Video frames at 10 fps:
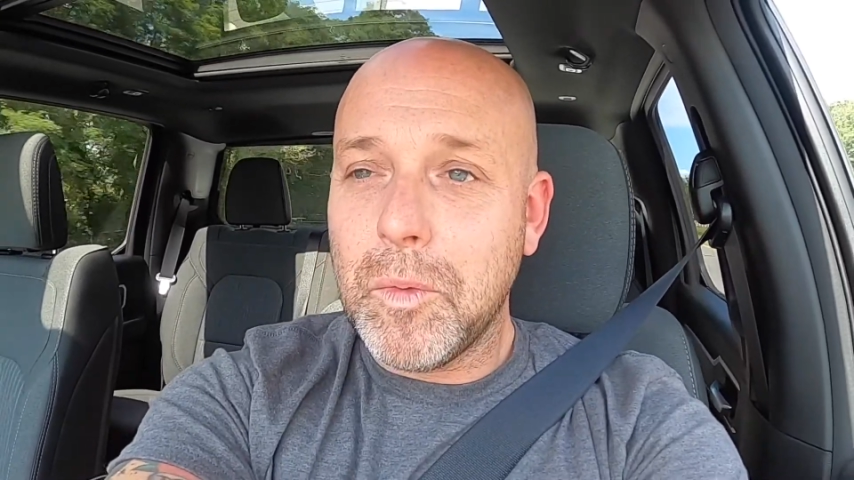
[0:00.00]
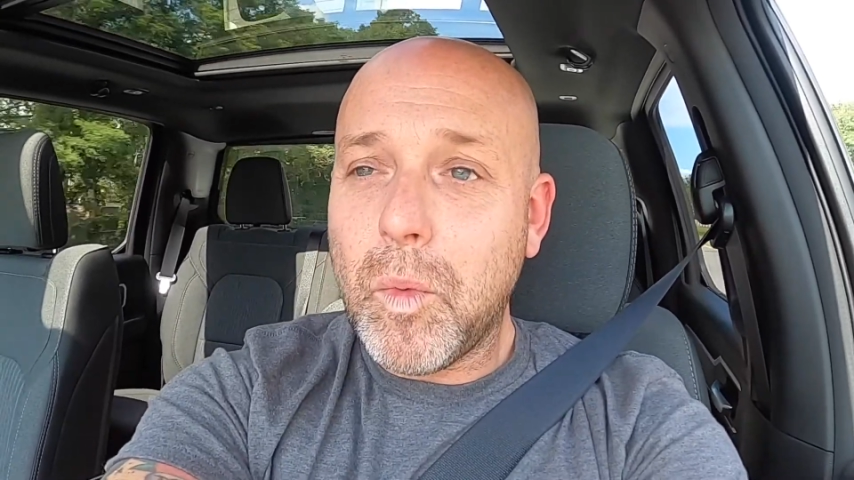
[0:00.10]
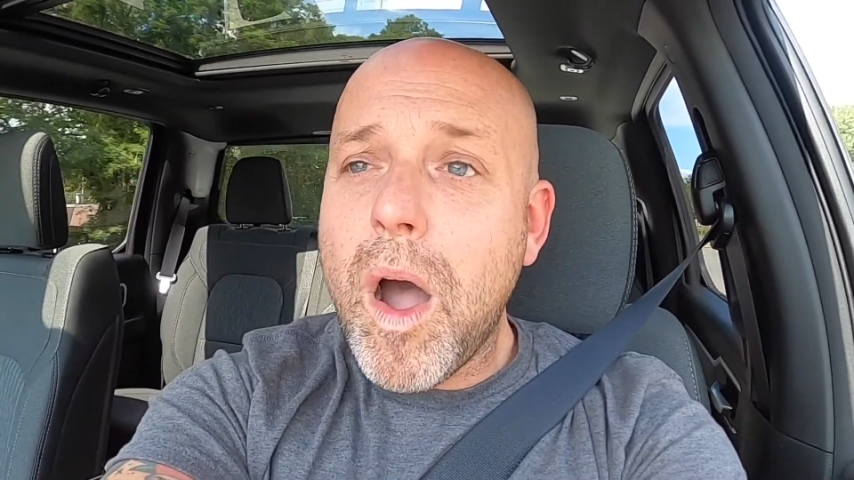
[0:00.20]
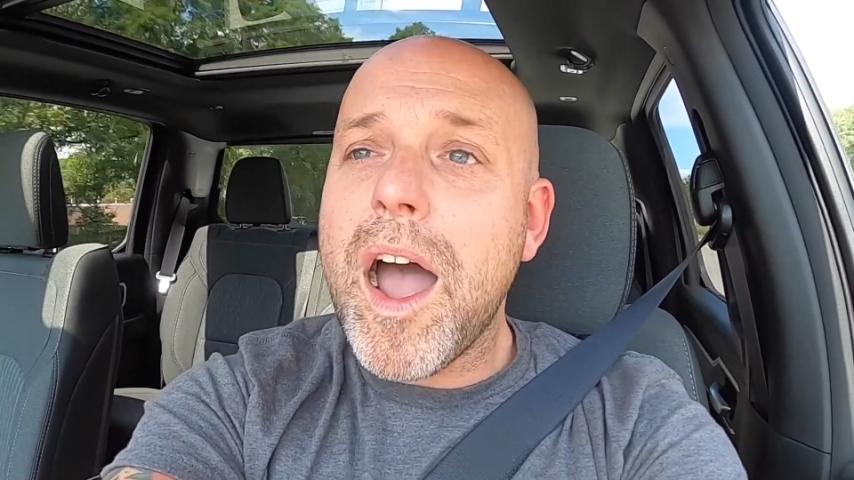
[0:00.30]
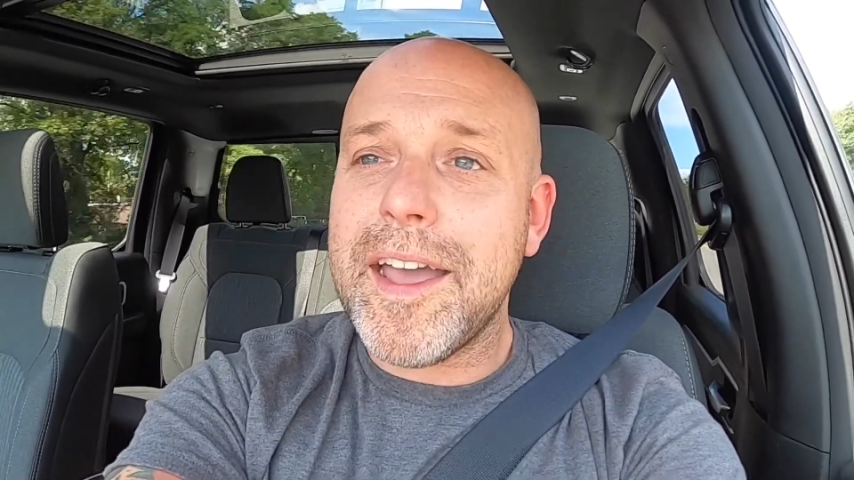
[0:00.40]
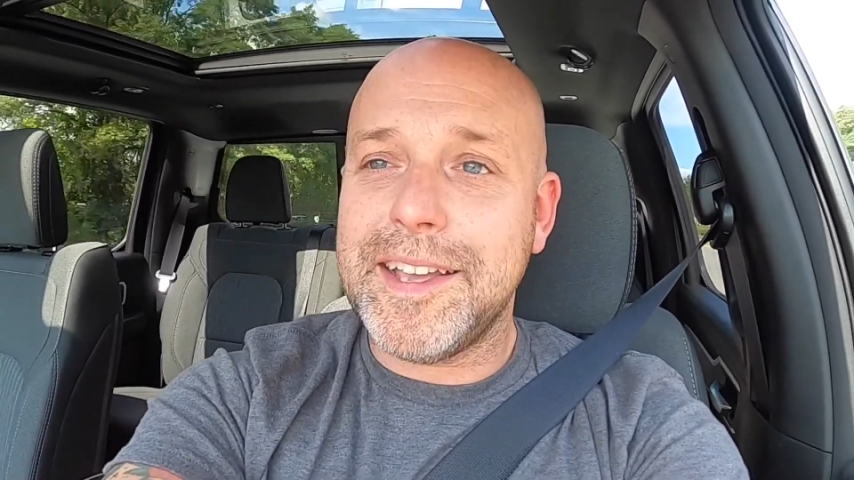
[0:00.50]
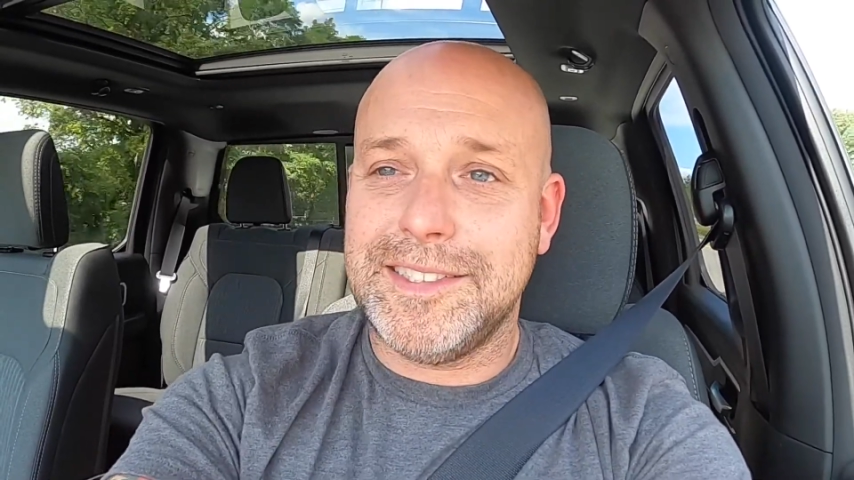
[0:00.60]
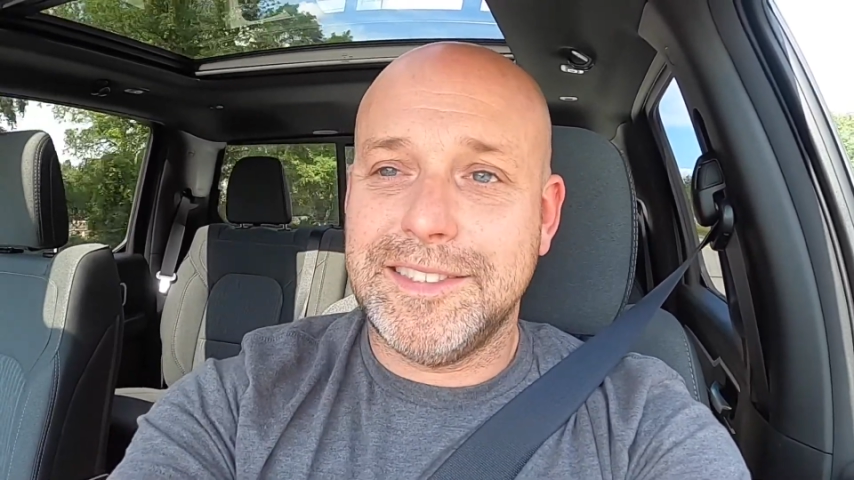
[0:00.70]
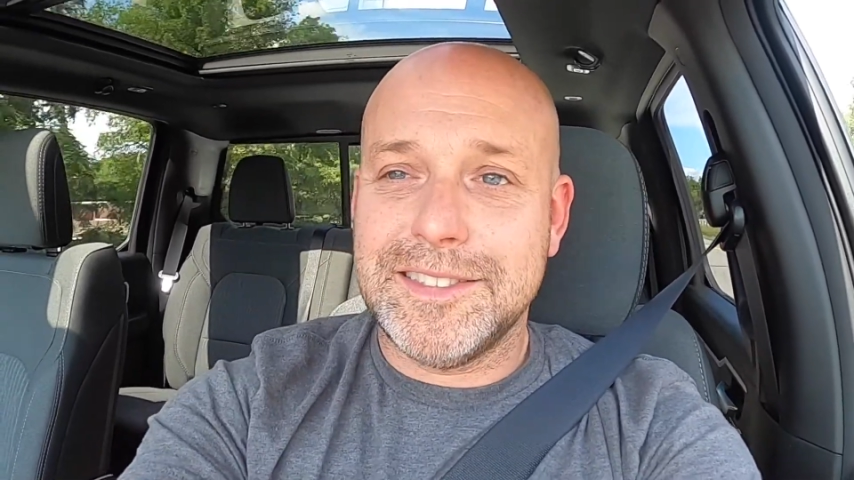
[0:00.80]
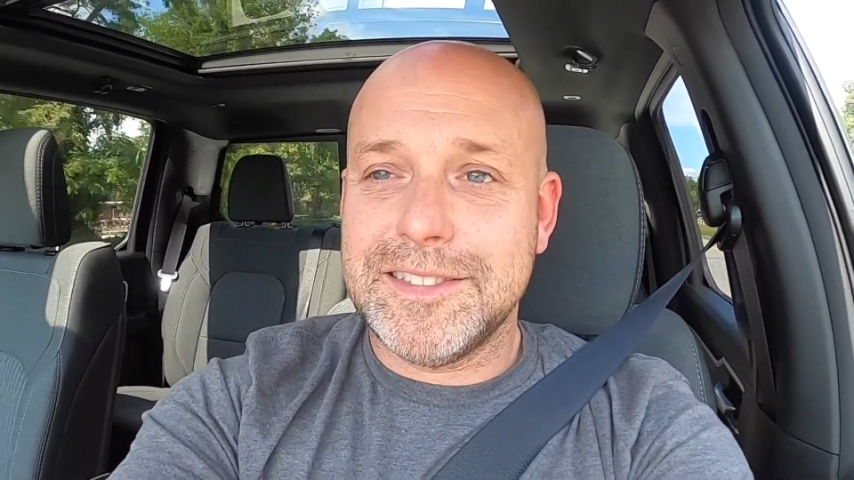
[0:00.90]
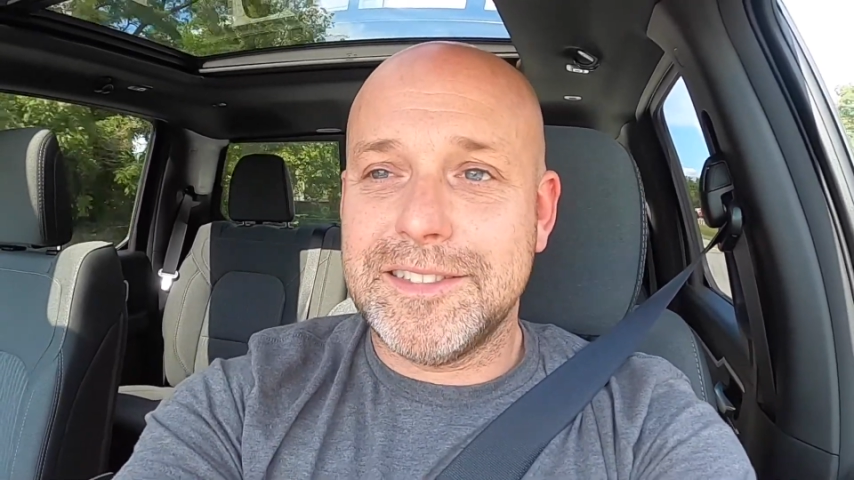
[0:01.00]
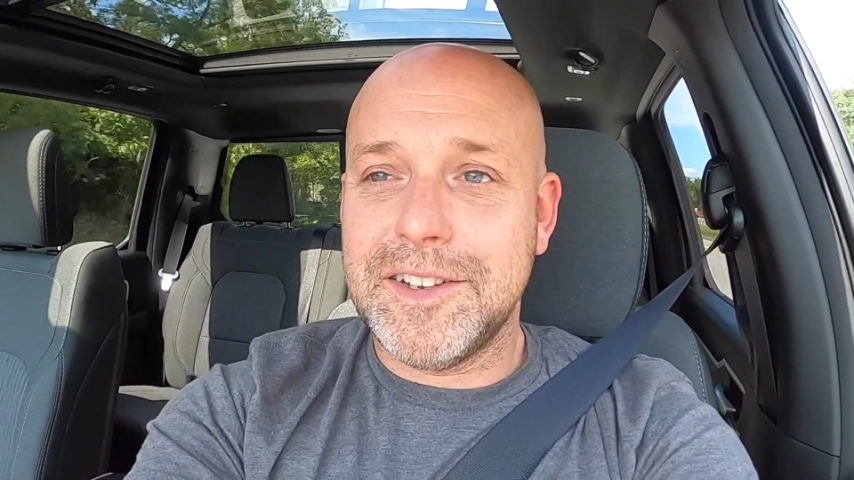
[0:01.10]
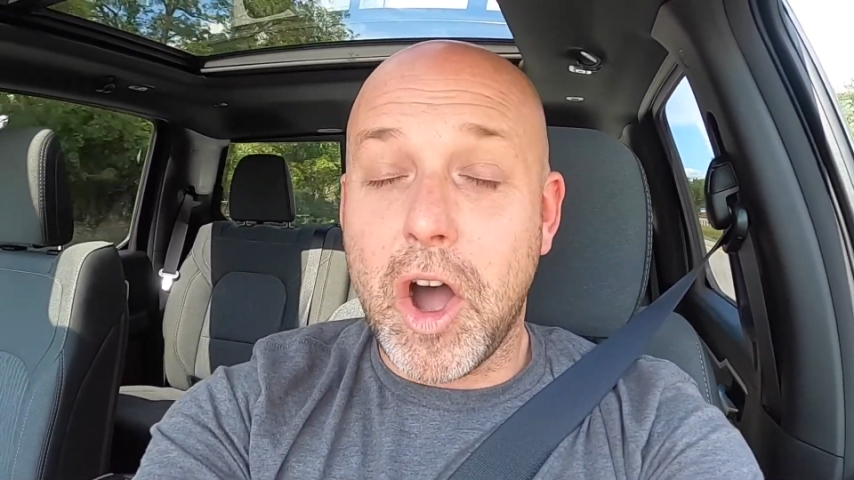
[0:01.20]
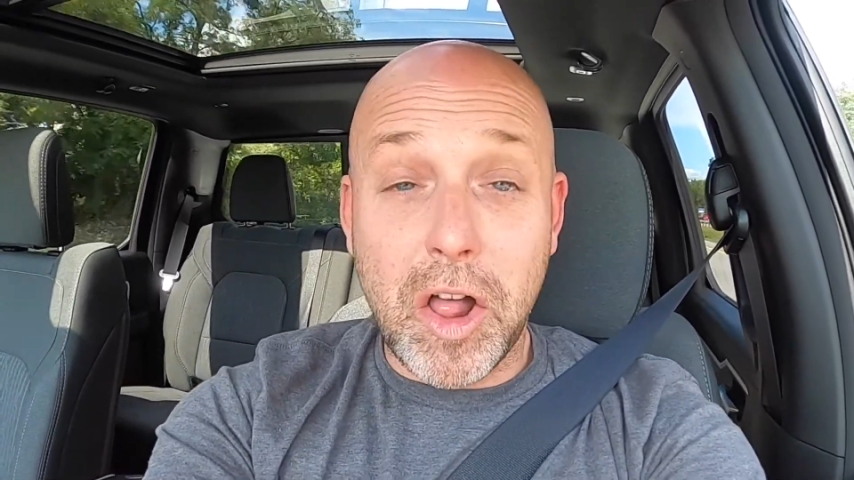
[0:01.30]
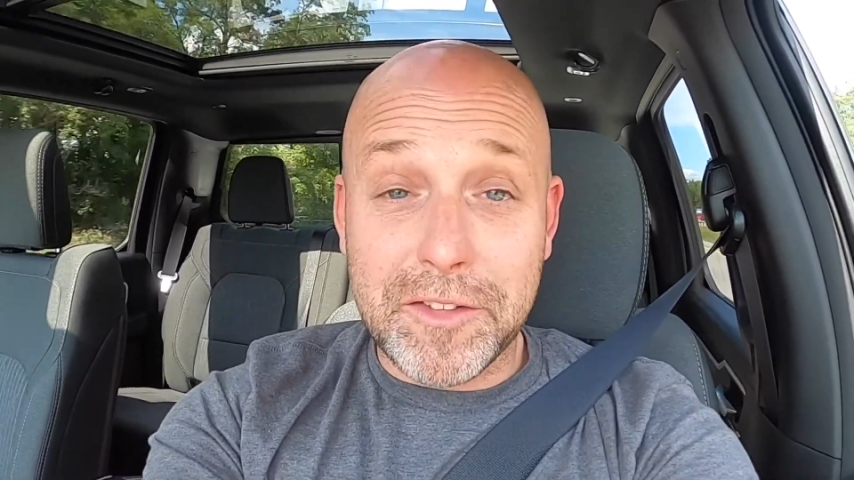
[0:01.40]
why
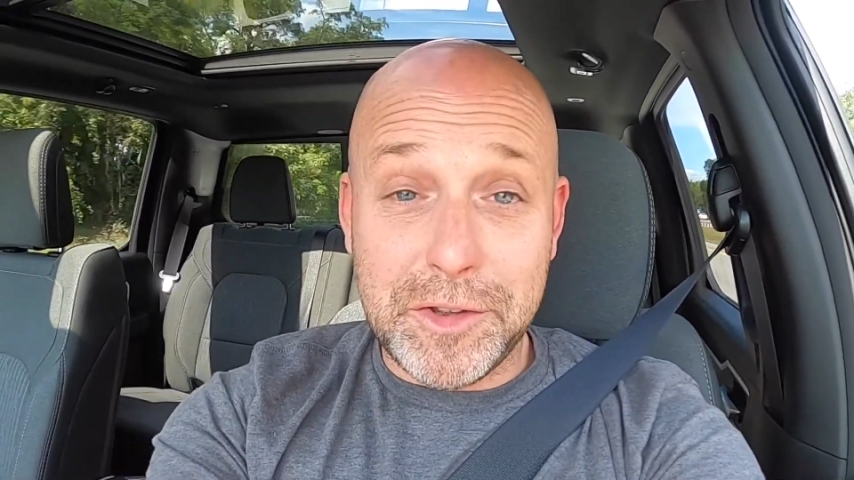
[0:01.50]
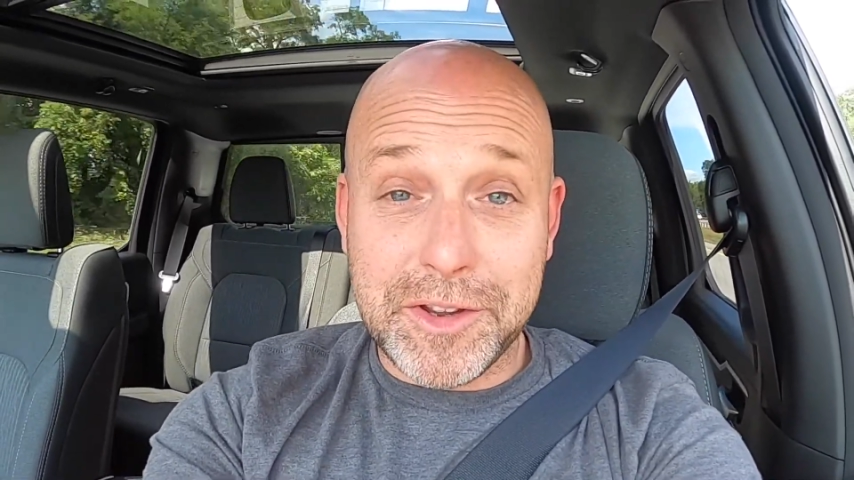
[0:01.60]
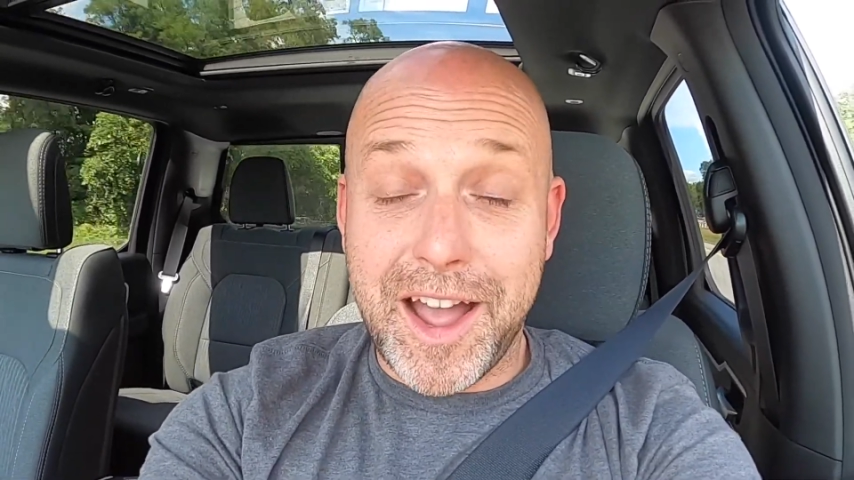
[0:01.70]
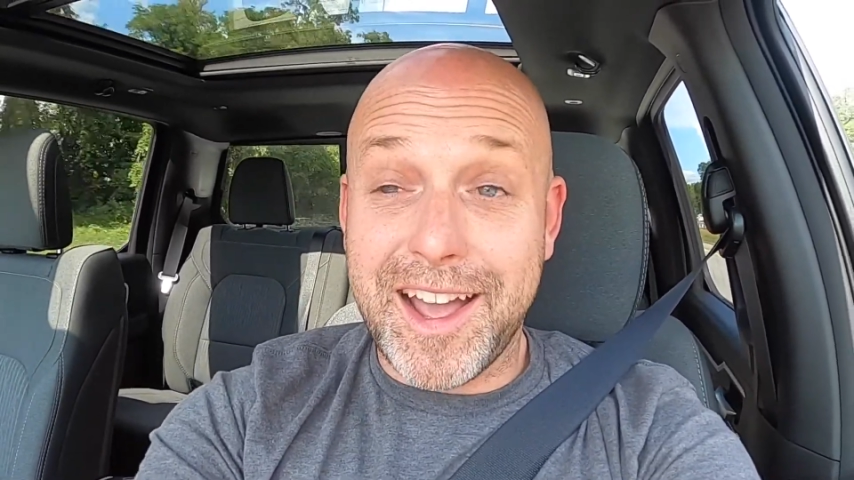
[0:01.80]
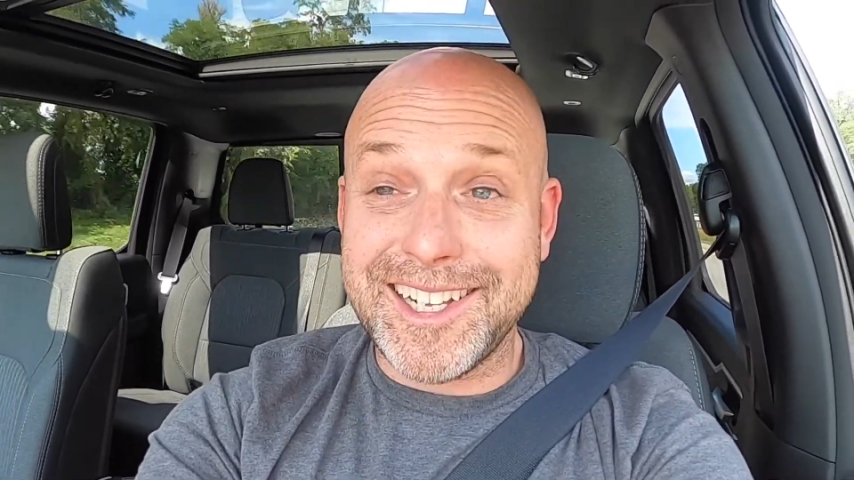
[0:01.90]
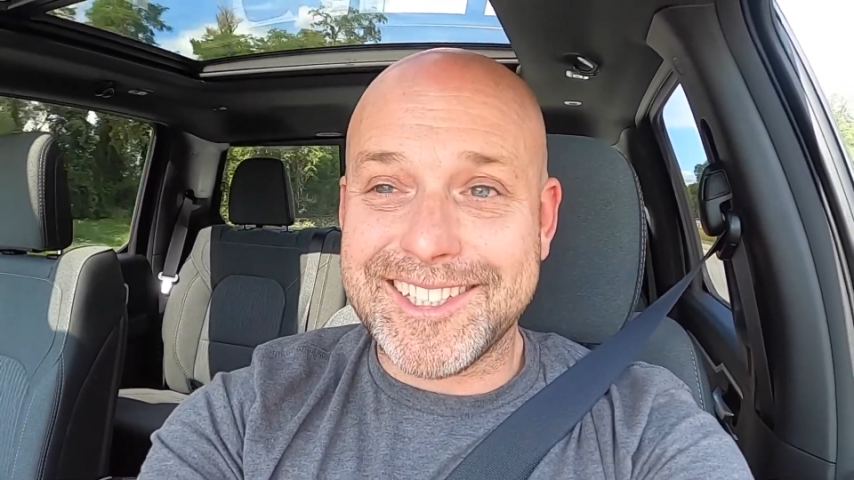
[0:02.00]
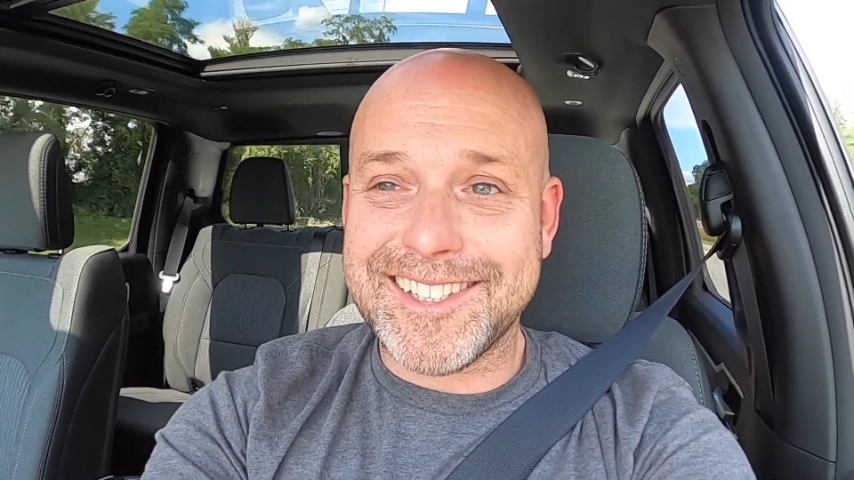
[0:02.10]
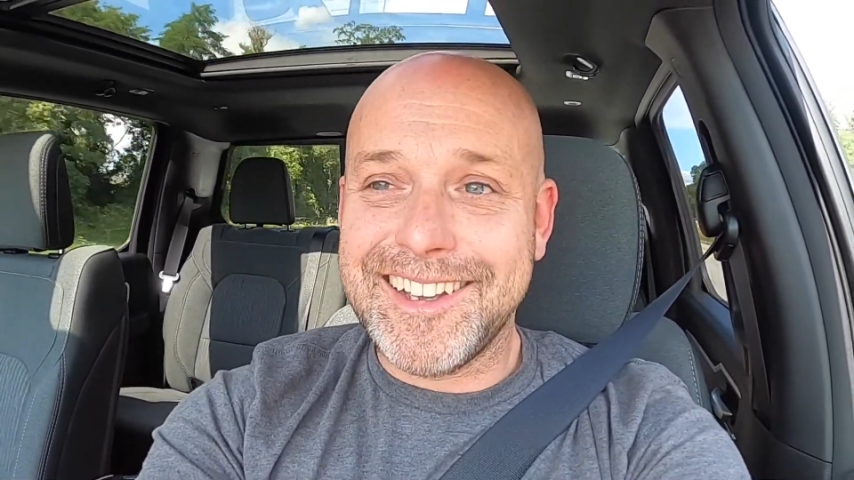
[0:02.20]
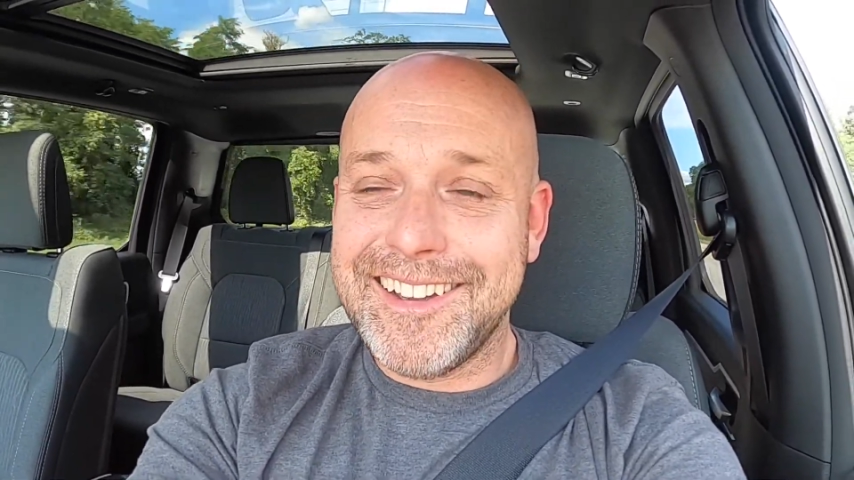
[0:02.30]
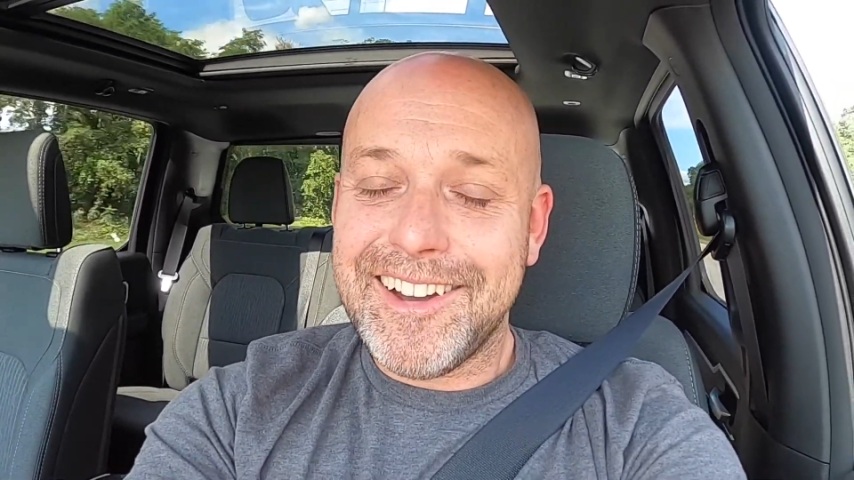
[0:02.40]
all of you guys